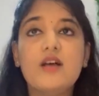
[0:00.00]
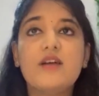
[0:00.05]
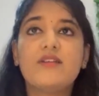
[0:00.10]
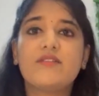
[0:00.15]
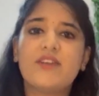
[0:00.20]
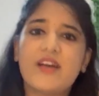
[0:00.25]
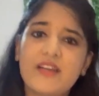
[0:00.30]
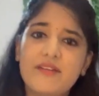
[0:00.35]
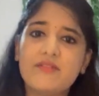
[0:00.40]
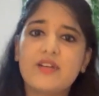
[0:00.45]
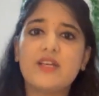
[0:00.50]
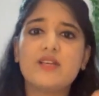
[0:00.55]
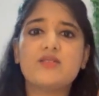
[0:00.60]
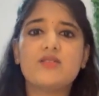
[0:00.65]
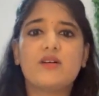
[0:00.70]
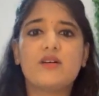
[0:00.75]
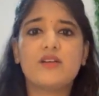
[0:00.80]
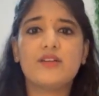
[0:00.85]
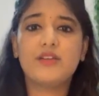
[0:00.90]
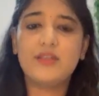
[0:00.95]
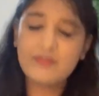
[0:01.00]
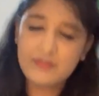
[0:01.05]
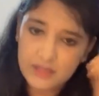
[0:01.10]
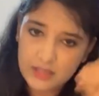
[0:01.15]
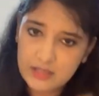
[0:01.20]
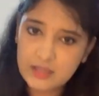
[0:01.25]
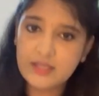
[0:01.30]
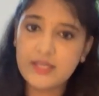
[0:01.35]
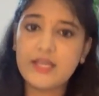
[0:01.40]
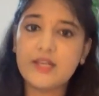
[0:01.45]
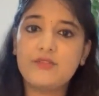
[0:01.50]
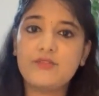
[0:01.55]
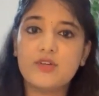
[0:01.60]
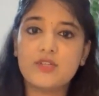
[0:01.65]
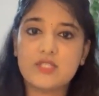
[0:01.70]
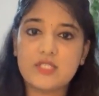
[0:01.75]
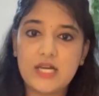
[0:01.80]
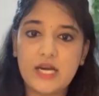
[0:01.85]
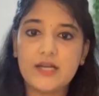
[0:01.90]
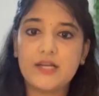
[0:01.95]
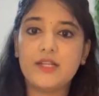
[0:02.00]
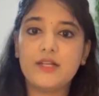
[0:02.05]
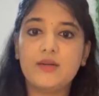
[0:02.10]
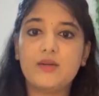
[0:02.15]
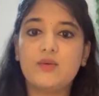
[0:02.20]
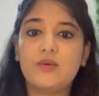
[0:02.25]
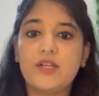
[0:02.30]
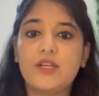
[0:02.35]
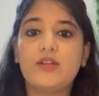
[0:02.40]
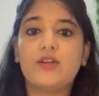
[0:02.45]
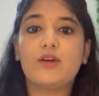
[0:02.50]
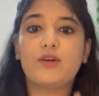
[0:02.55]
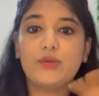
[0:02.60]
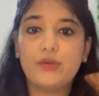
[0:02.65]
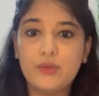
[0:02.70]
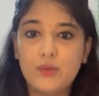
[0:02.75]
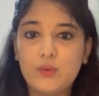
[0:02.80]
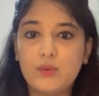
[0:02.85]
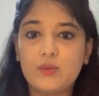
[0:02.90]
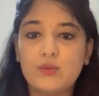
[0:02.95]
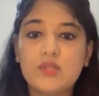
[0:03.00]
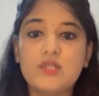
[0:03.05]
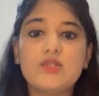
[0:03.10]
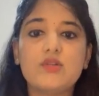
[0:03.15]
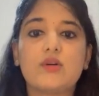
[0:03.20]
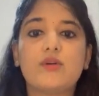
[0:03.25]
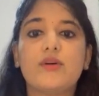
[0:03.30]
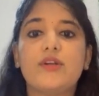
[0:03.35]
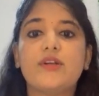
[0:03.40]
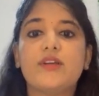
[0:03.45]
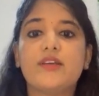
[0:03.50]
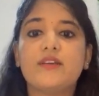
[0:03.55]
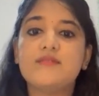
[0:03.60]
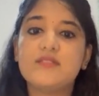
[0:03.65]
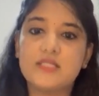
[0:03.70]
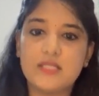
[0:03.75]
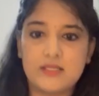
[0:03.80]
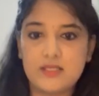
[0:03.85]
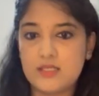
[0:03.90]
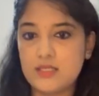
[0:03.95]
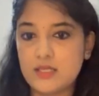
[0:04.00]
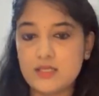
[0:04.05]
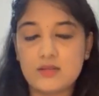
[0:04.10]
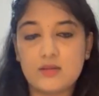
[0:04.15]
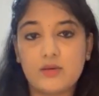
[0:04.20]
5 days, or even again, if you're starting to read, you're new to this, you're going to give 6 days.